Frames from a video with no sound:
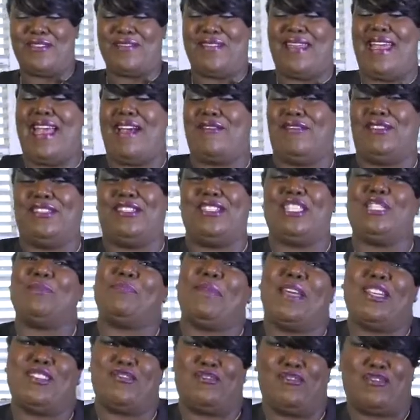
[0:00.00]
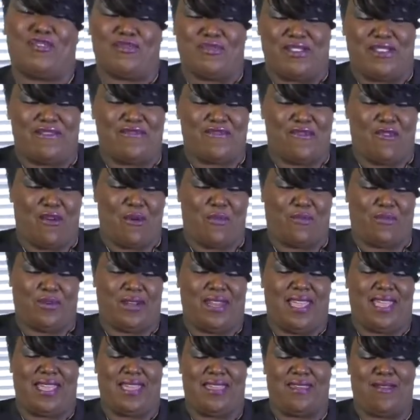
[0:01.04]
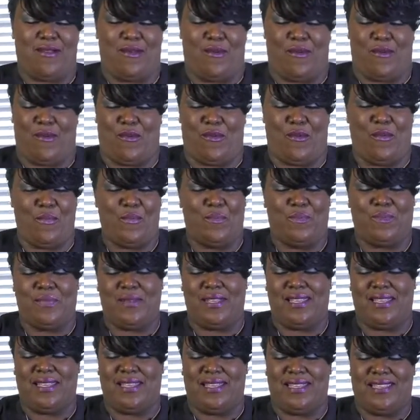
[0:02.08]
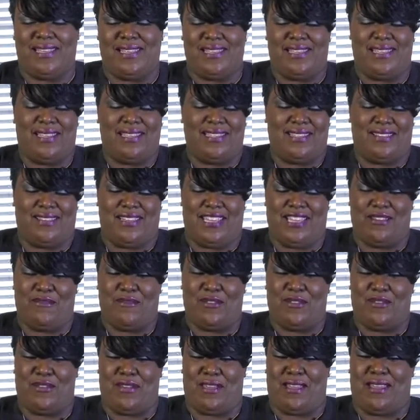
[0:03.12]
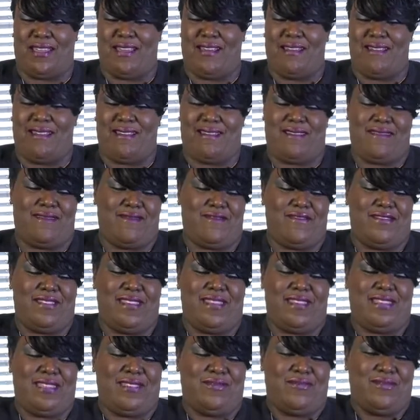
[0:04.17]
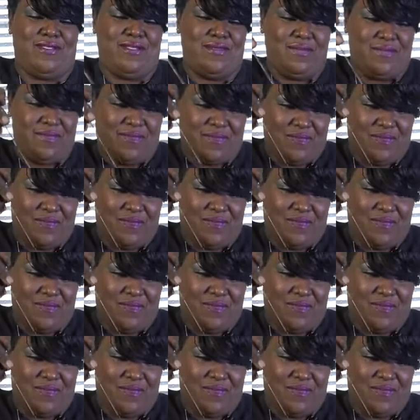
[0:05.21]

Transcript: gonna have a little special treat for them when they get home. So again, we're gonna cover this one.